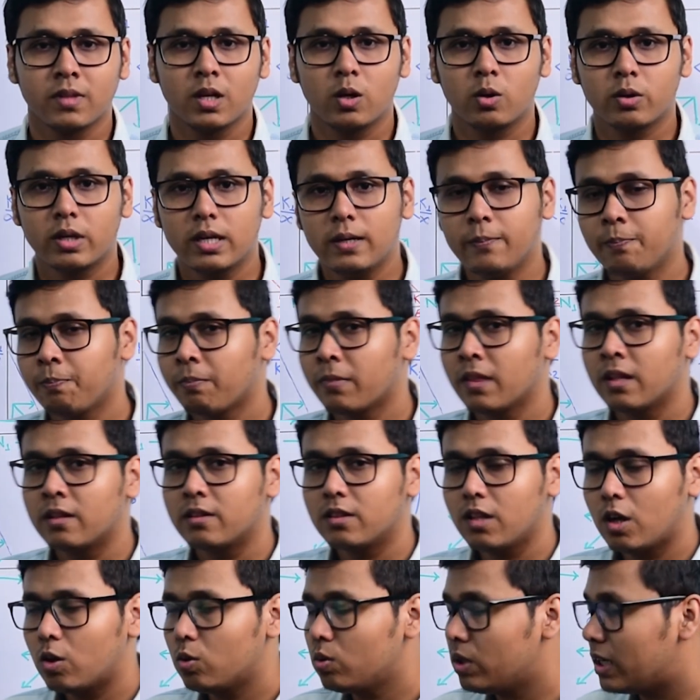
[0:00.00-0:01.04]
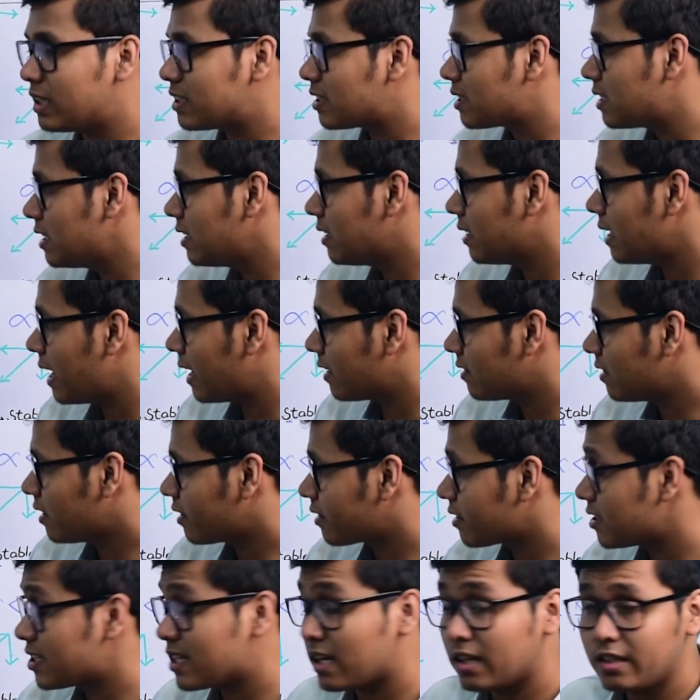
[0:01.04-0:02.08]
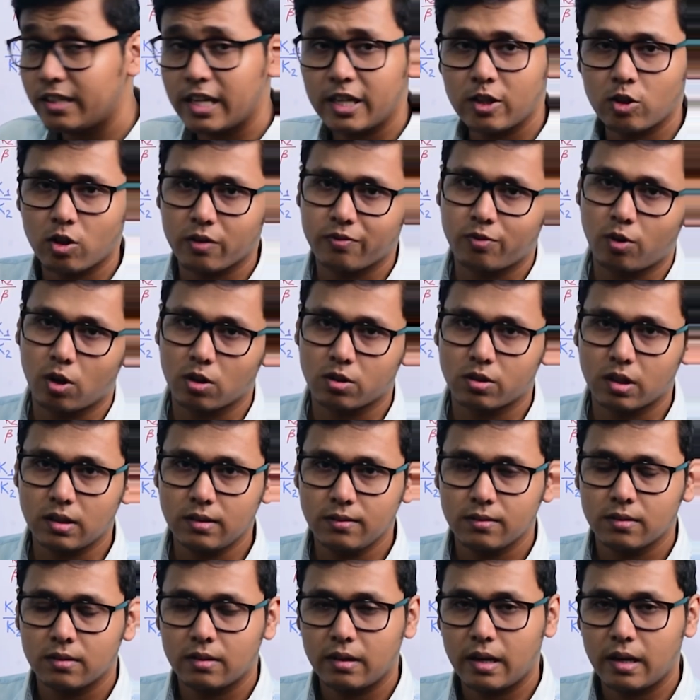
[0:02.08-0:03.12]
Okay, now let's see at the resultant of all the